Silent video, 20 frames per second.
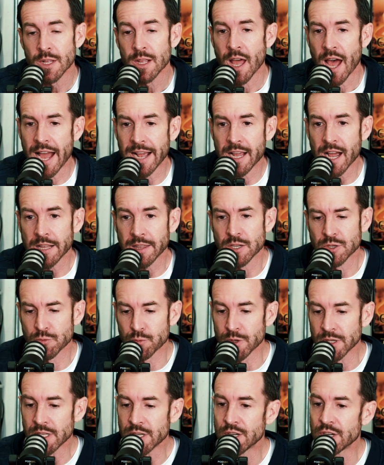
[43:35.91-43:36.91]
I got this
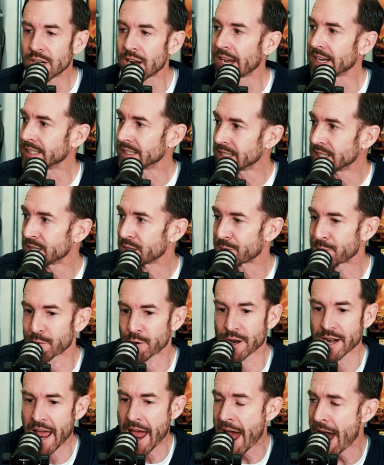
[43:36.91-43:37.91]
really good idea
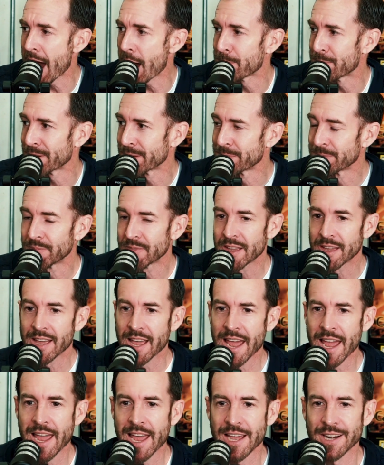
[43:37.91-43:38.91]
for an app.
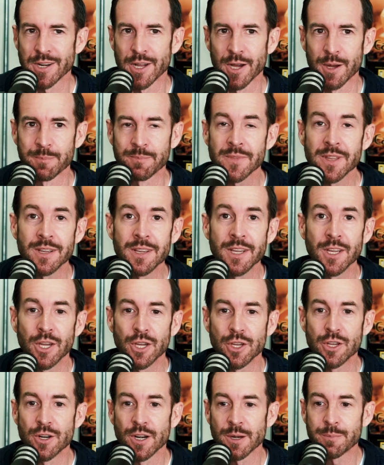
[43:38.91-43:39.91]
And,
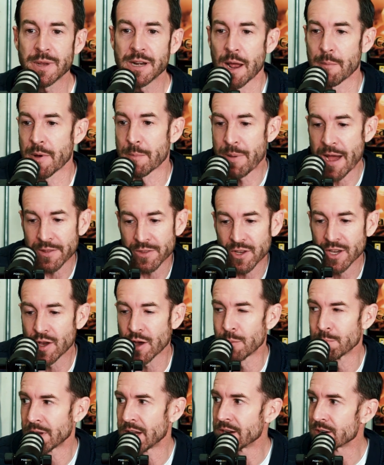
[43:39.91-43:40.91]
you know what I mean? I'm about to
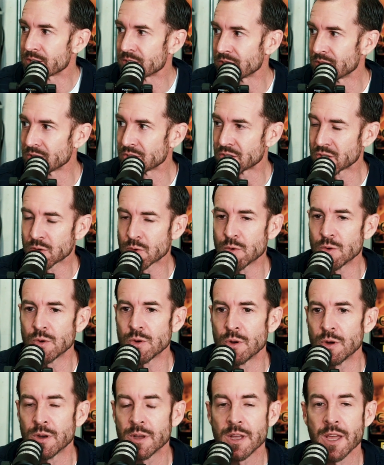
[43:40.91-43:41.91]
come here to this
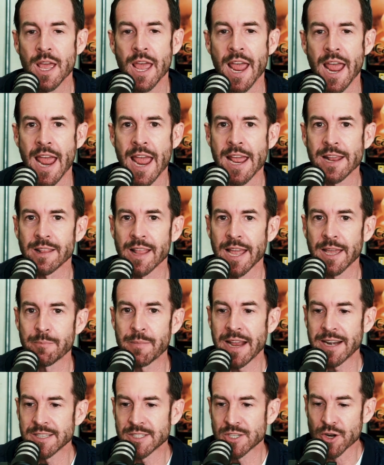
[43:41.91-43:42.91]
school. And
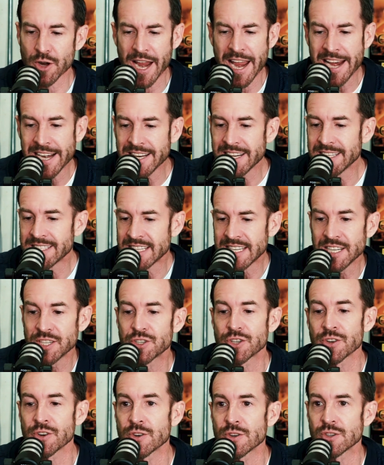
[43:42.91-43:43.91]
man, is there any
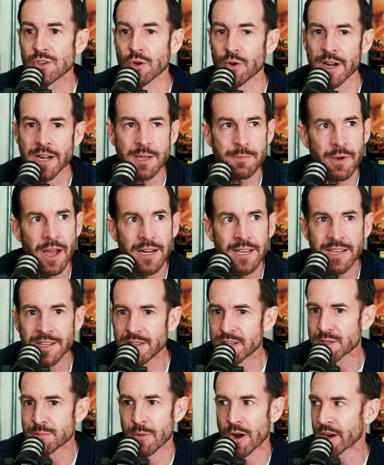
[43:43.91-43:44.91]
teachers or anybody in
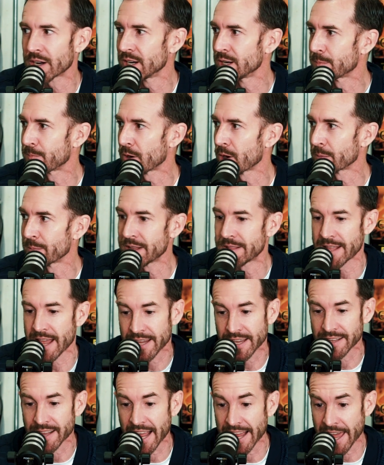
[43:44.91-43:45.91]
this marketing department that
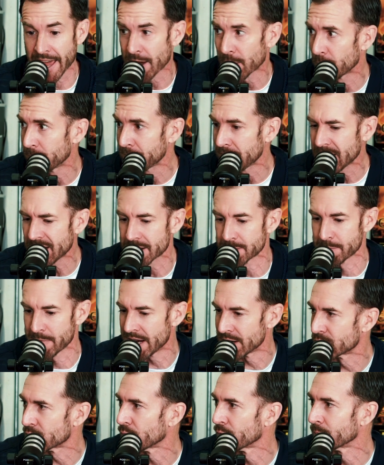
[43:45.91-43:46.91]
could help me and
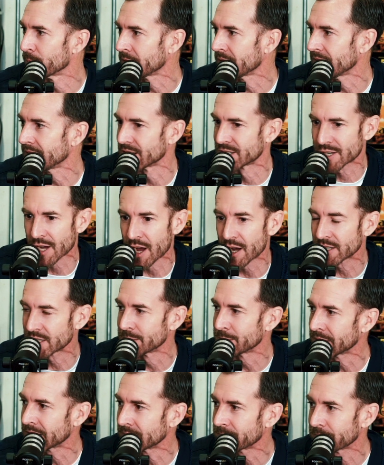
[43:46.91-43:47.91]
mentor me and talk to
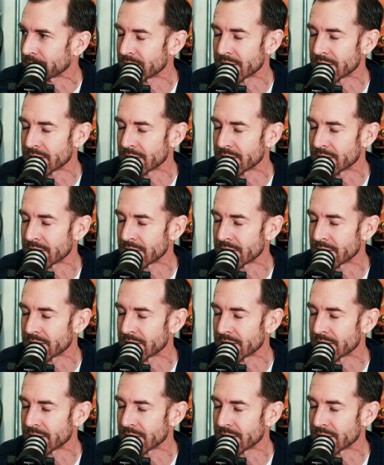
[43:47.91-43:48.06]
me?